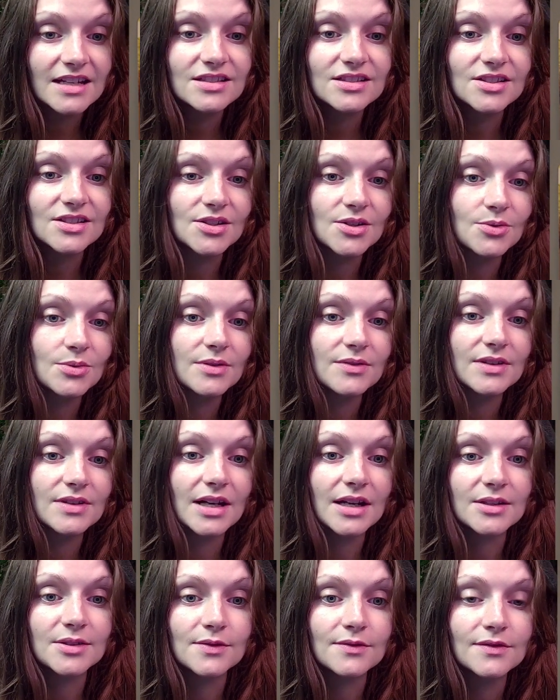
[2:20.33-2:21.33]
So we've
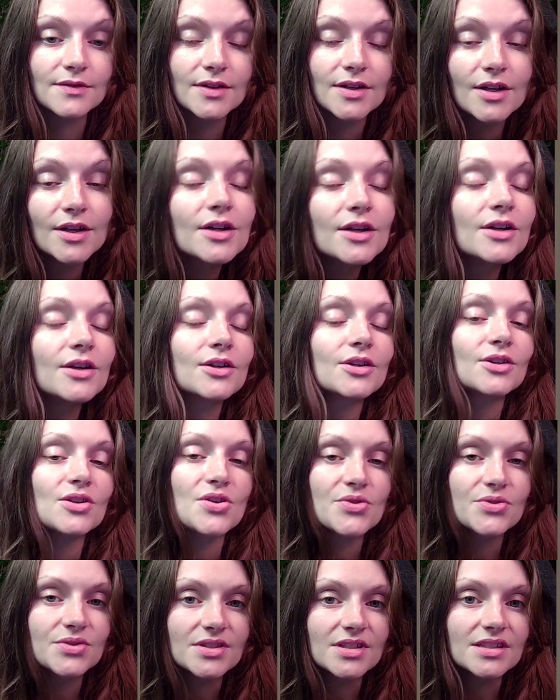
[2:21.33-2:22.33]
kind of
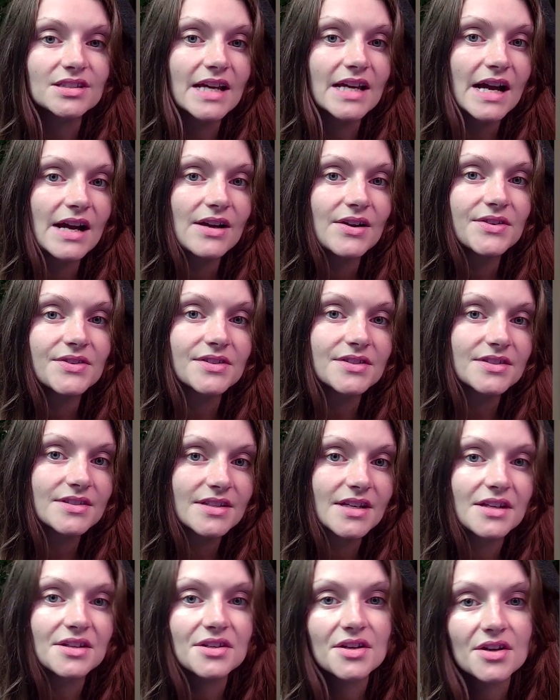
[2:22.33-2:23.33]
closed it down and
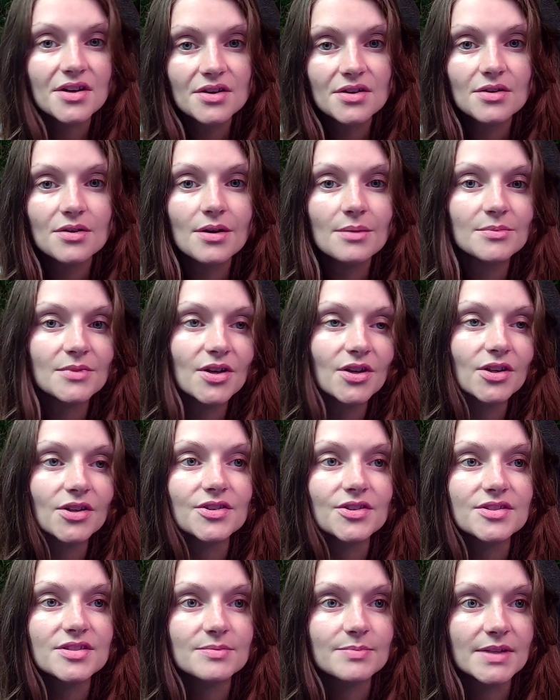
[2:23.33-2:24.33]
said, No, I'm not going
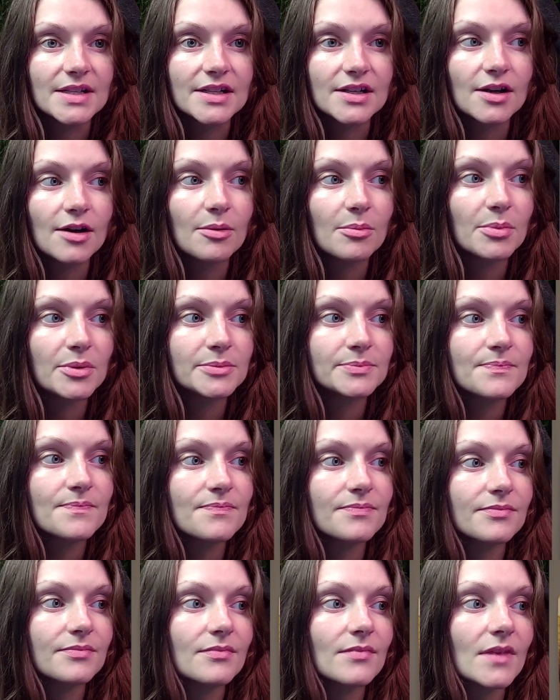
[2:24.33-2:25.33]
to speak up.
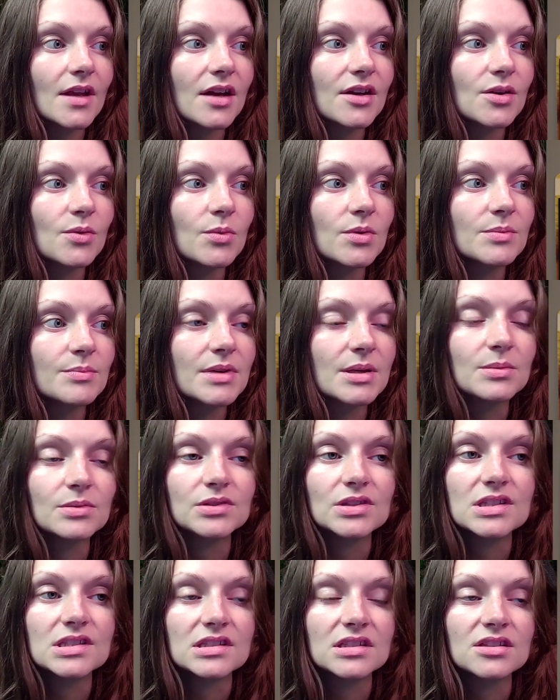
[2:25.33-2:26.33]
I don't want people
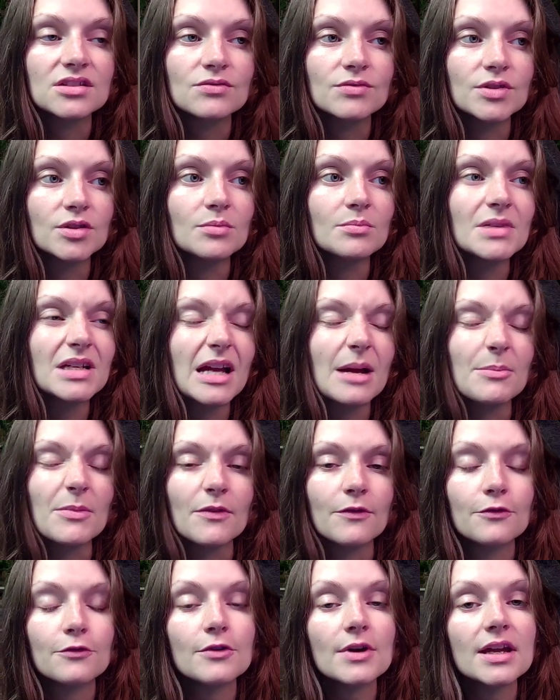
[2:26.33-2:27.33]
to see the real me. I'm
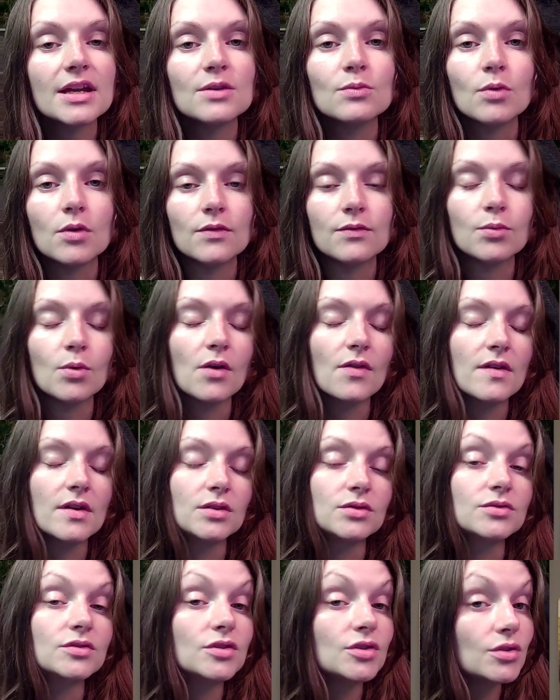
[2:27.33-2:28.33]
afraid of what they'll
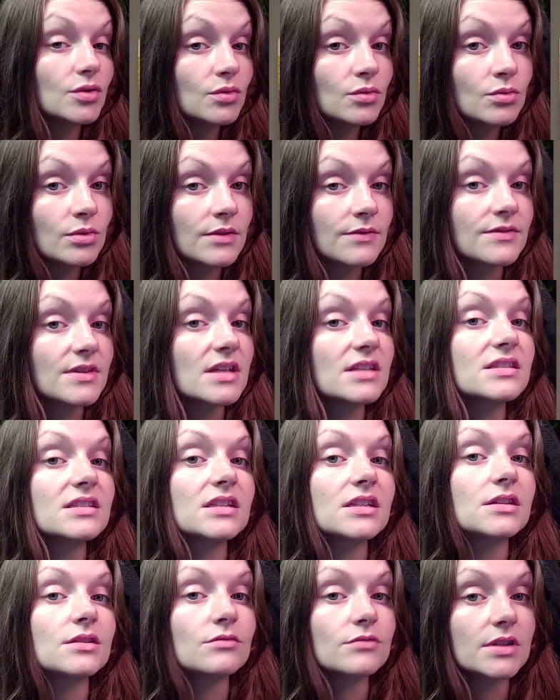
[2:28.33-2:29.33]
do if they
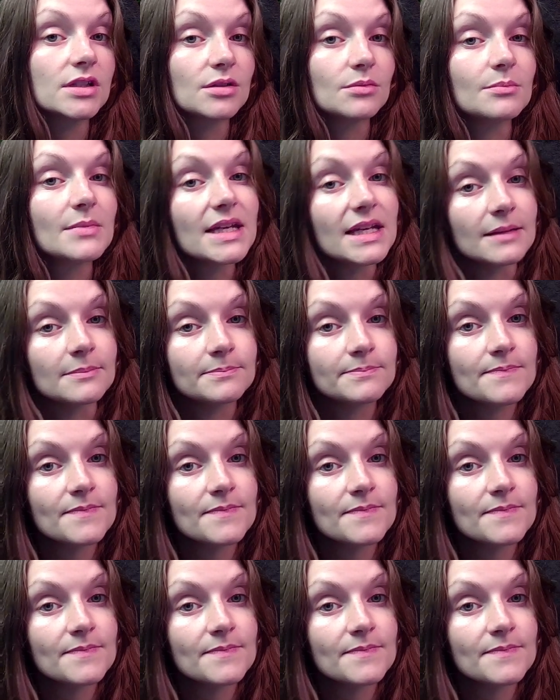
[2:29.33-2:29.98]
see the real me.